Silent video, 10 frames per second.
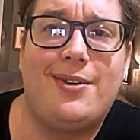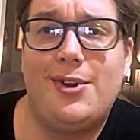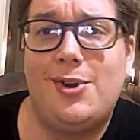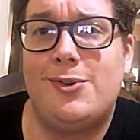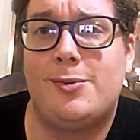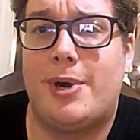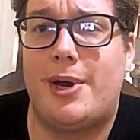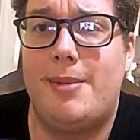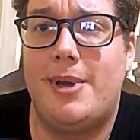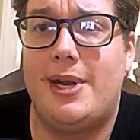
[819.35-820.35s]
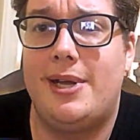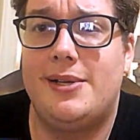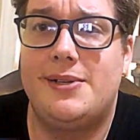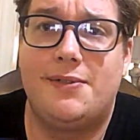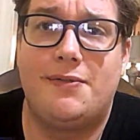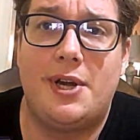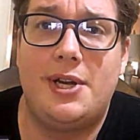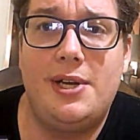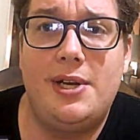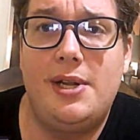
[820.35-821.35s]
I don't know who Spider-Man is, and if
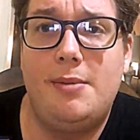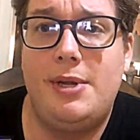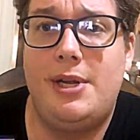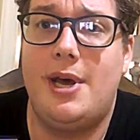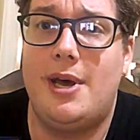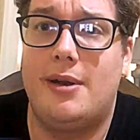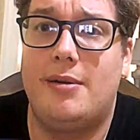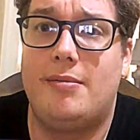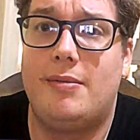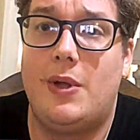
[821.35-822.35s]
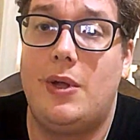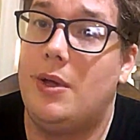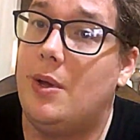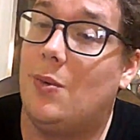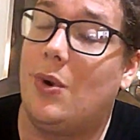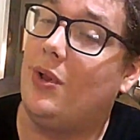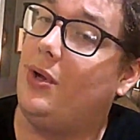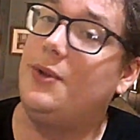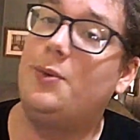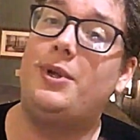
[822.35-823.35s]
I did, he'd be dead. Well,
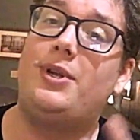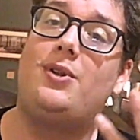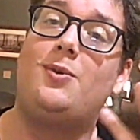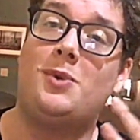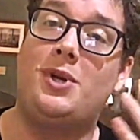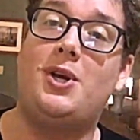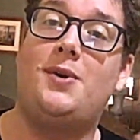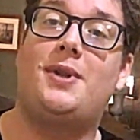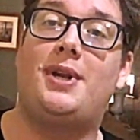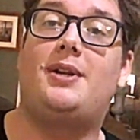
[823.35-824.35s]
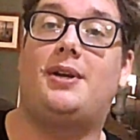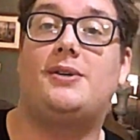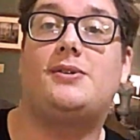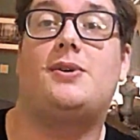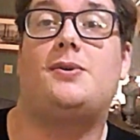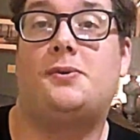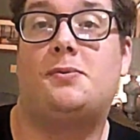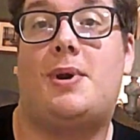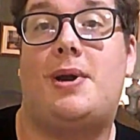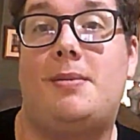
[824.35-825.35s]
clearly we know that he does know
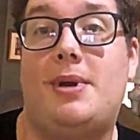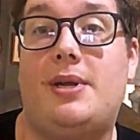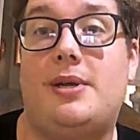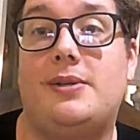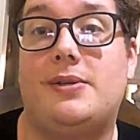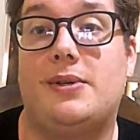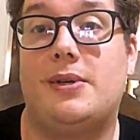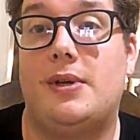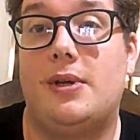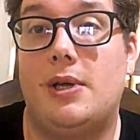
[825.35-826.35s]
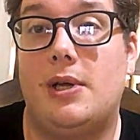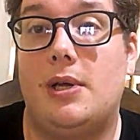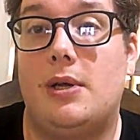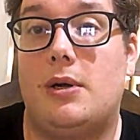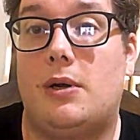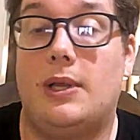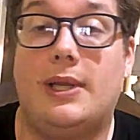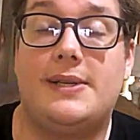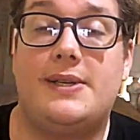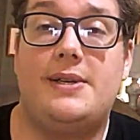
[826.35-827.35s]
who Spider-Man is,
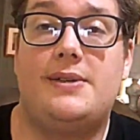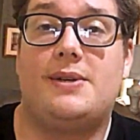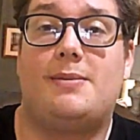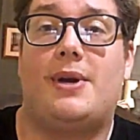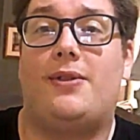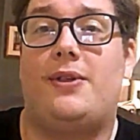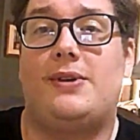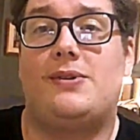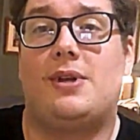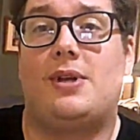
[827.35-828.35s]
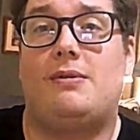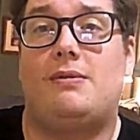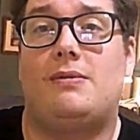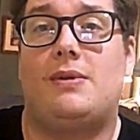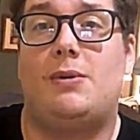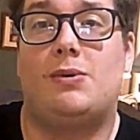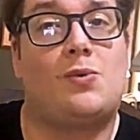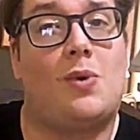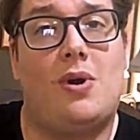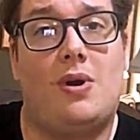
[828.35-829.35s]
unless he somehow thinks that he
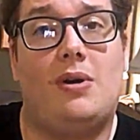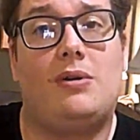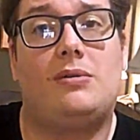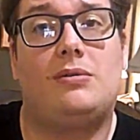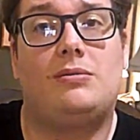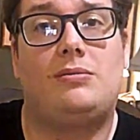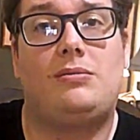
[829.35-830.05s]
was wrong.